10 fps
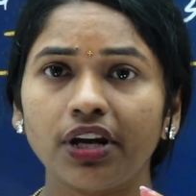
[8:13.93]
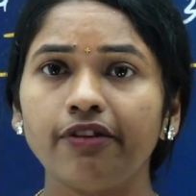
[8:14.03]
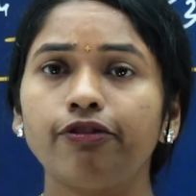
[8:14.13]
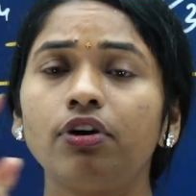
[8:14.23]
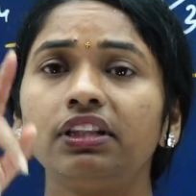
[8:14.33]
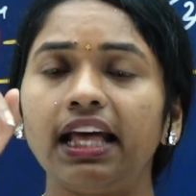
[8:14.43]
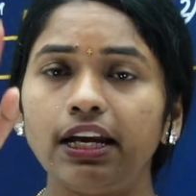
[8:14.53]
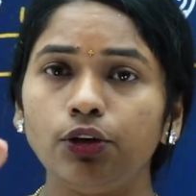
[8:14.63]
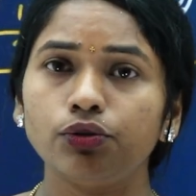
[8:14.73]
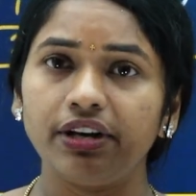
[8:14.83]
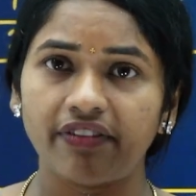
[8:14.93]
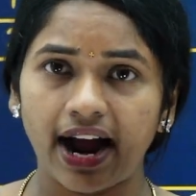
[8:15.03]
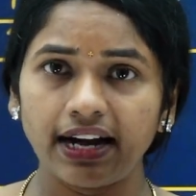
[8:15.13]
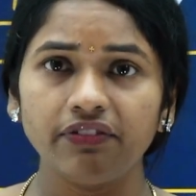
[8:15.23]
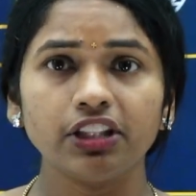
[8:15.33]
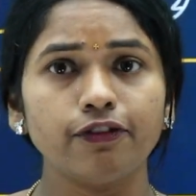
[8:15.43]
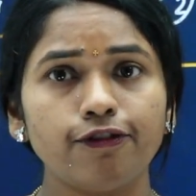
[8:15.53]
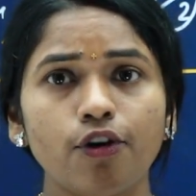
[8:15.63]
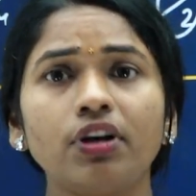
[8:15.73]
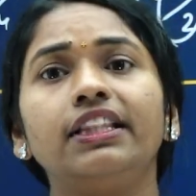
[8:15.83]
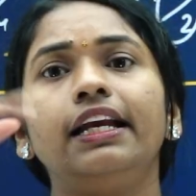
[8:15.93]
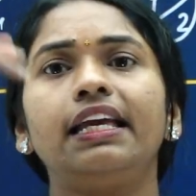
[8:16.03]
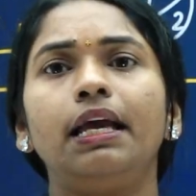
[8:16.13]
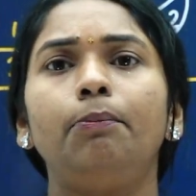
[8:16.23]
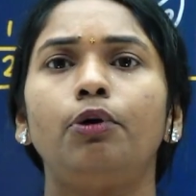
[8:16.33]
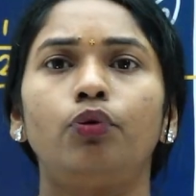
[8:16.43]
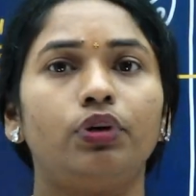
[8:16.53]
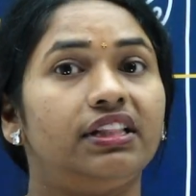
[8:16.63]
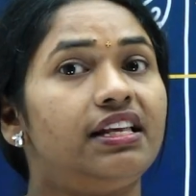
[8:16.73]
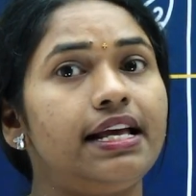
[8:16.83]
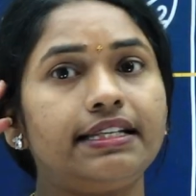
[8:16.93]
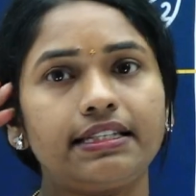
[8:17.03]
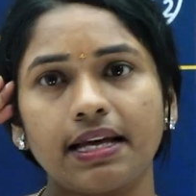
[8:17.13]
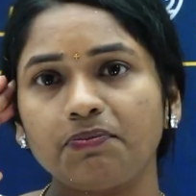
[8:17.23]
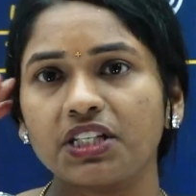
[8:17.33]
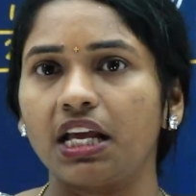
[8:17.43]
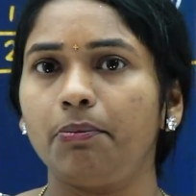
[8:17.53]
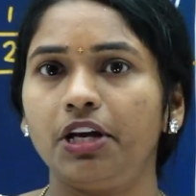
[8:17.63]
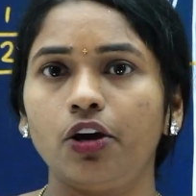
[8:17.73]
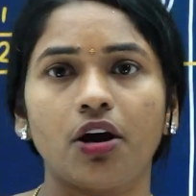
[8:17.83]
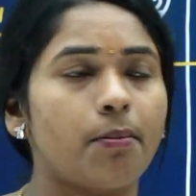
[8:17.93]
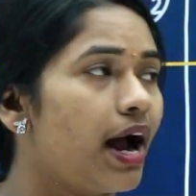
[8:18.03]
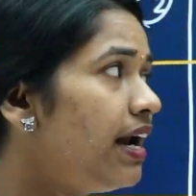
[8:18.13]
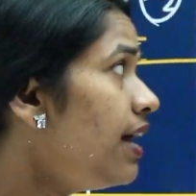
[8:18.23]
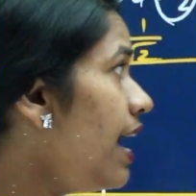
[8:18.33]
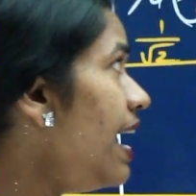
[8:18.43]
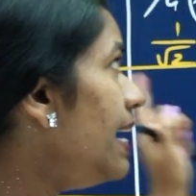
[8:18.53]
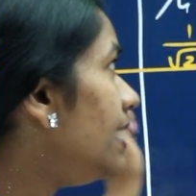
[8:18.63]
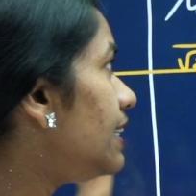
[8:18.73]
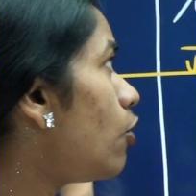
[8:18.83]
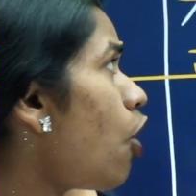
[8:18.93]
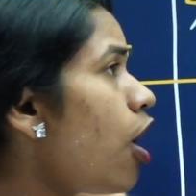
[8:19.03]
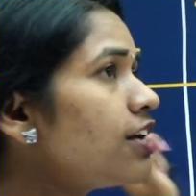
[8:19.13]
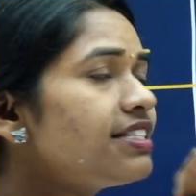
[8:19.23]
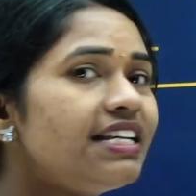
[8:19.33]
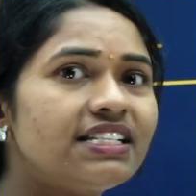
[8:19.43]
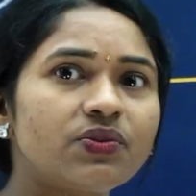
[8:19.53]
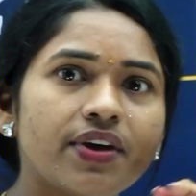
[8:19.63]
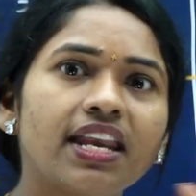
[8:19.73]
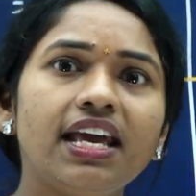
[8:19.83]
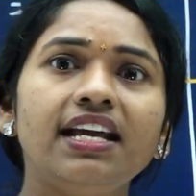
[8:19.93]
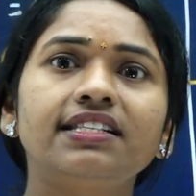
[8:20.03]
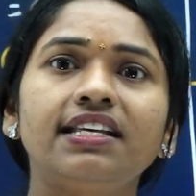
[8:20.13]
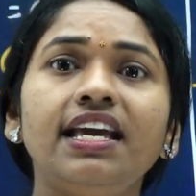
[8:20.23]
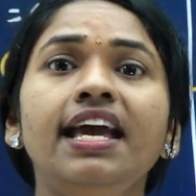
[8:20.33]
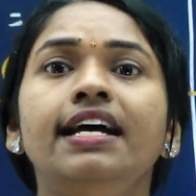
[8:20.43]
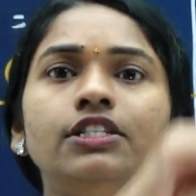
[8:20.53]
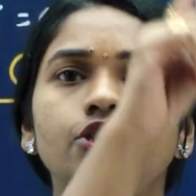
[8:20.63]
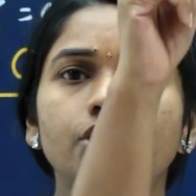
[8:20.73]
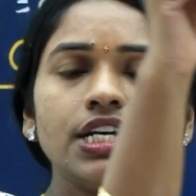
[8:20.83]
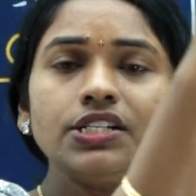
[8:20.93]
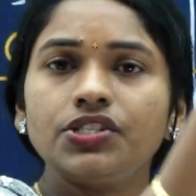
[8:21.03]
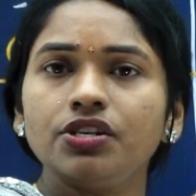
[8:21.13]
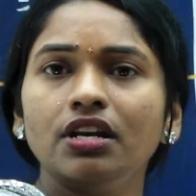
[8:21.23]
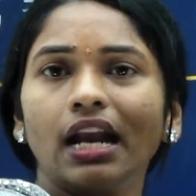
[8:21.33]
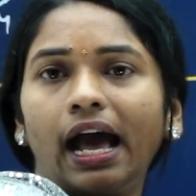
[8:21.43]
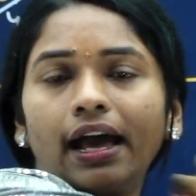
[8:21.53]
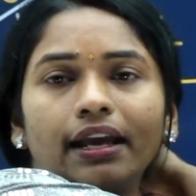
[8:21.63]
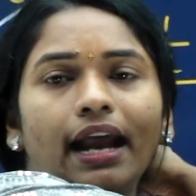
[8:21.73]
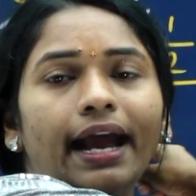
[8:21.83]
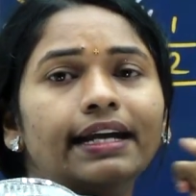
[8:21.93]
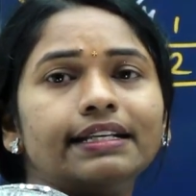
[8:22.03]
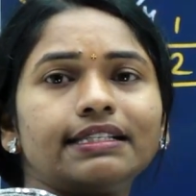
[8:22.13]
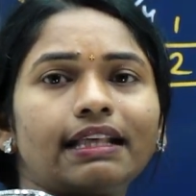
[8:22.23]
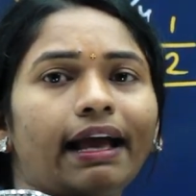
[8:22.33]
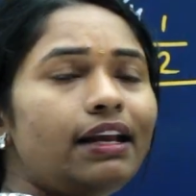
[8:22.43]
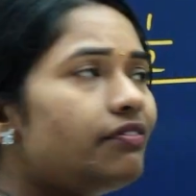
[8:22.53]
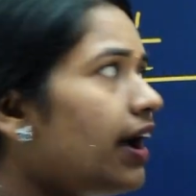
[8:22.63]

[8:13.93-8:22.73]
3, 4. Then you divide with 4. Then keep root. Three steps keep in your mind. Cos is very easy. Just write sine